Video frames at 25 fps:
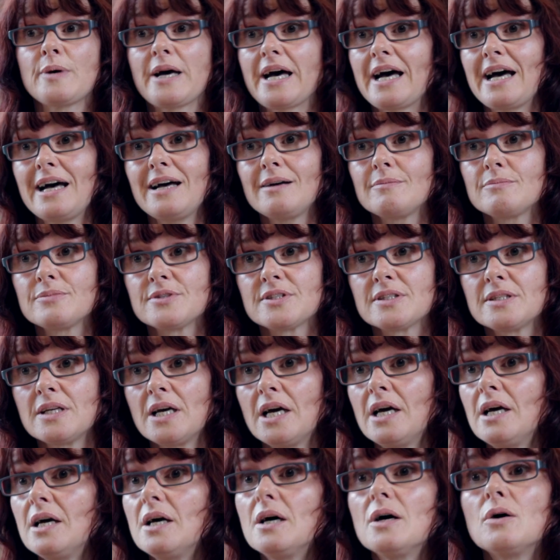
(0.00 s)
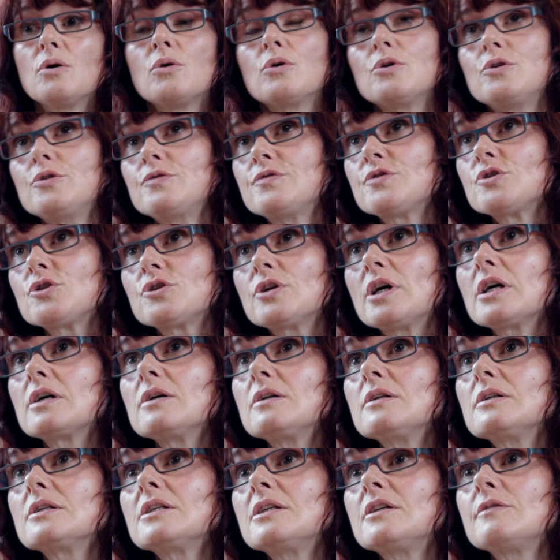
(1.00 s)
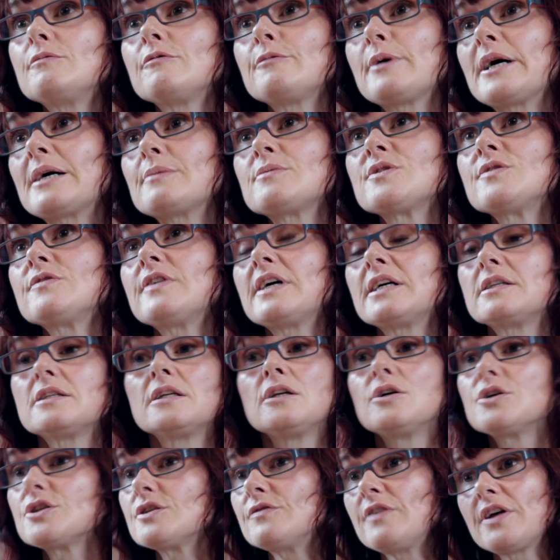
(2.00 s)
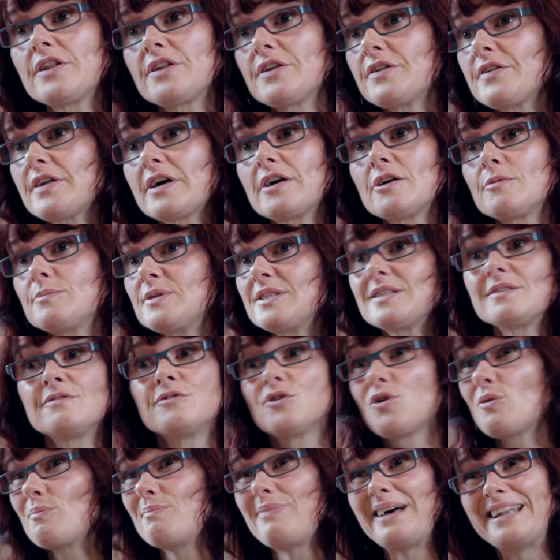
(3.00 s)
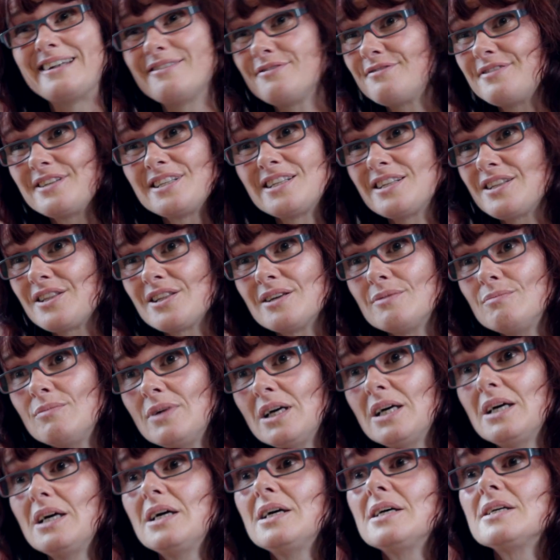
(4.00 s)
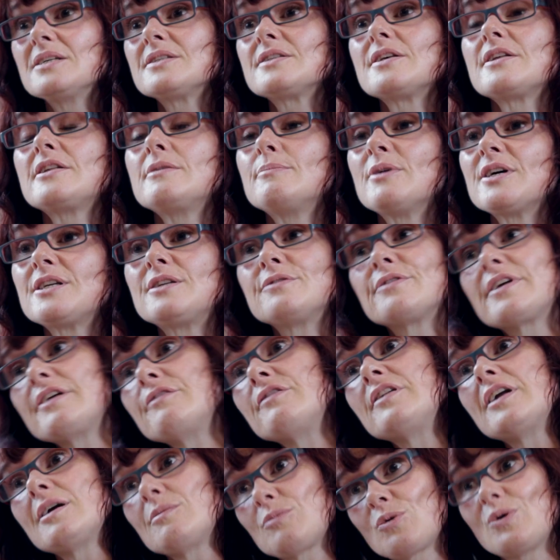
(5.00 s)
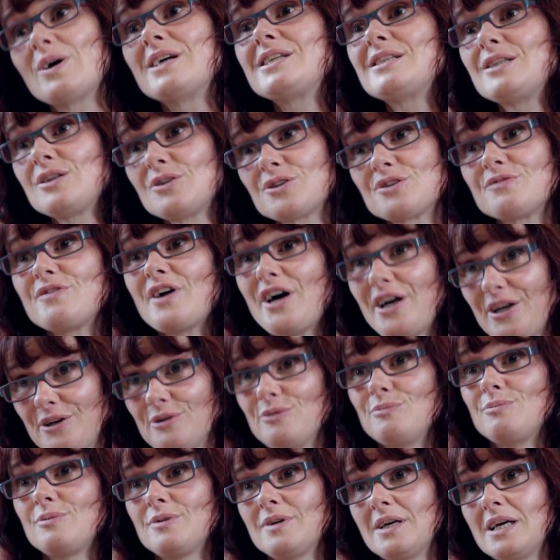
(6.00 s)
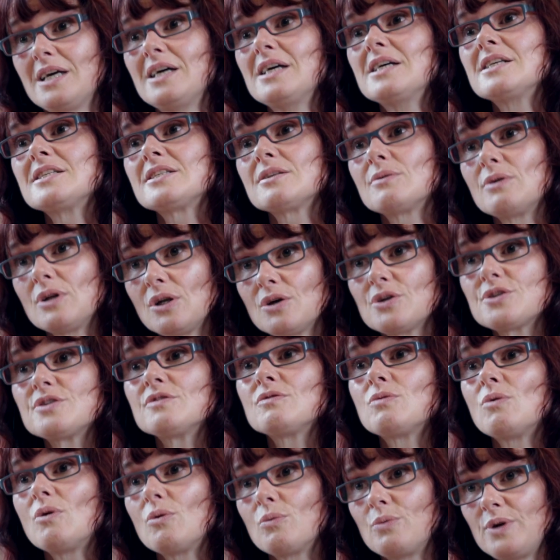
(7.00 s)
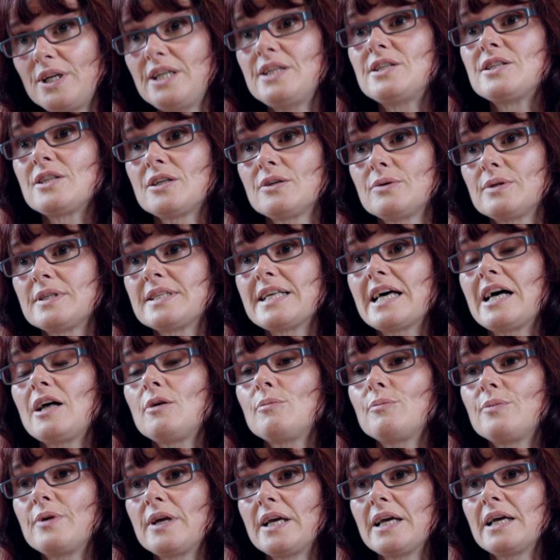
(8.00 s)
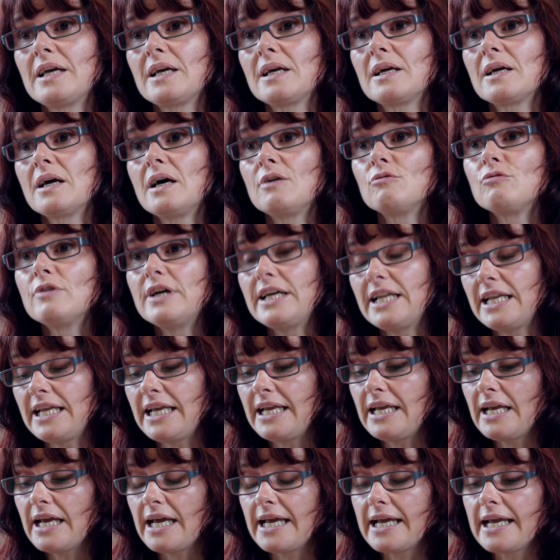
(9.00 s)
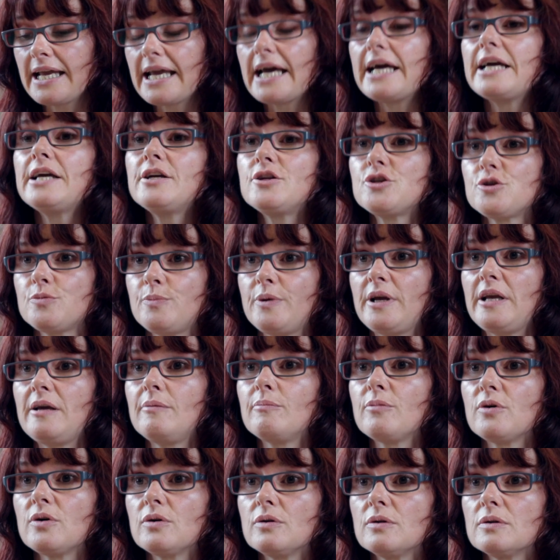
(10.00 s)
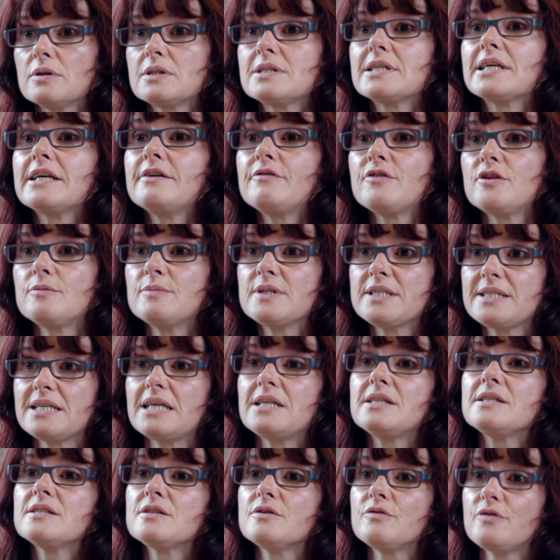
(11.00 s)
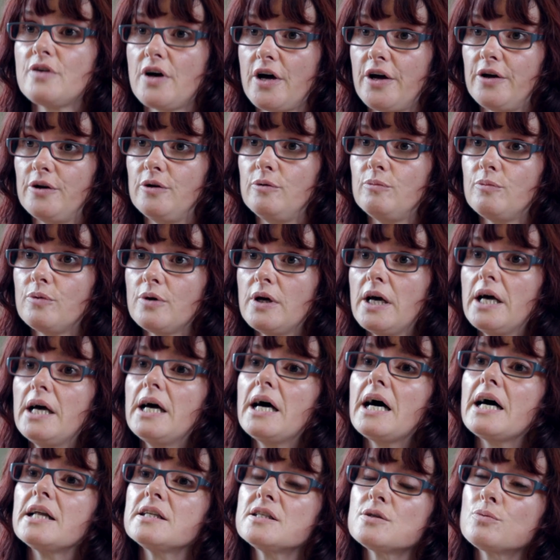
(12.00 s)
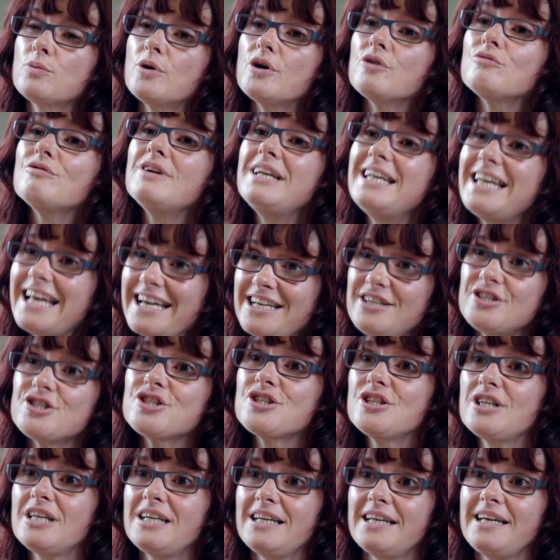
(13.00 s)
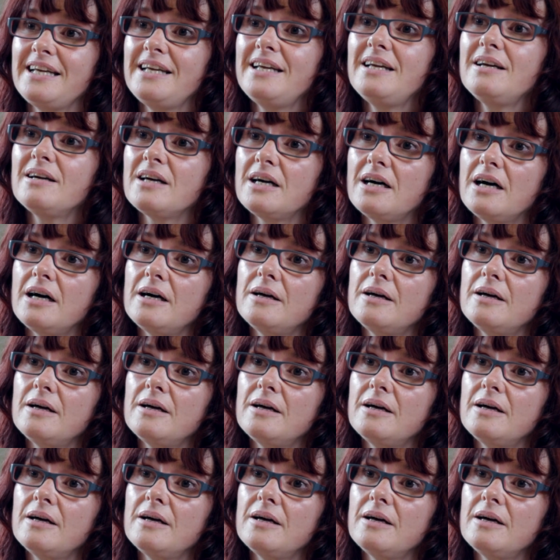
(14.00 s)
perhaps, or who've struggled and perhaps found a lot of other therapies have not benefited them. So they might have given up quite a lot of hope. So a lot of what we do is helping really engage people to give them a sense of hope and to work relationally